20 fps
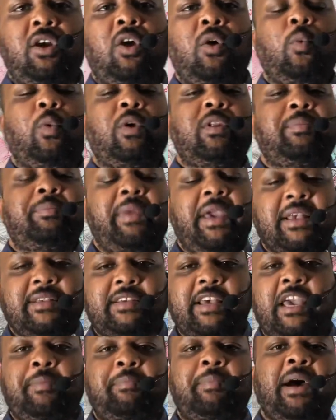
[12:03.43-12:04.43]
what makes a
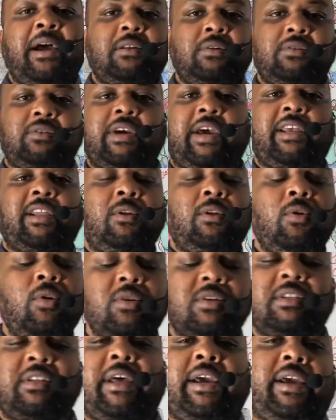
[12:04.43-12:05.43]
hepatocyte
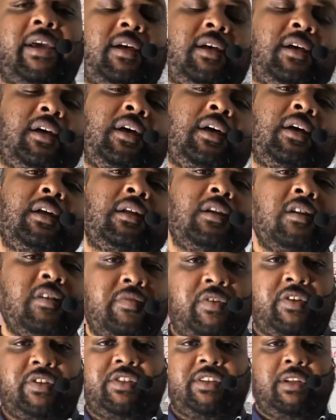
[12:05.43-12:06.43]
looks like a
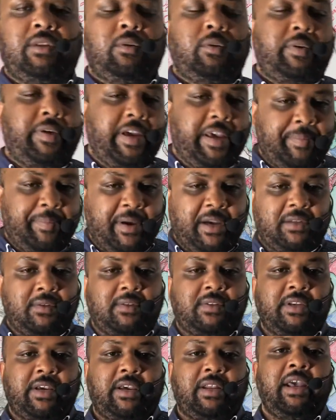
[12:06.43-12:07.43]
liver cell or a
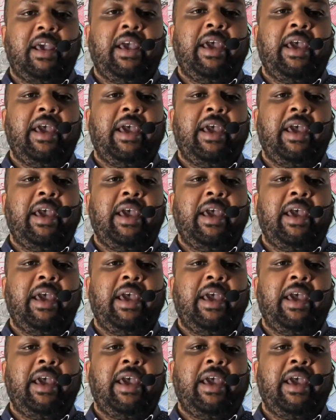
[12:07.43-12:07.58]
hepatocyte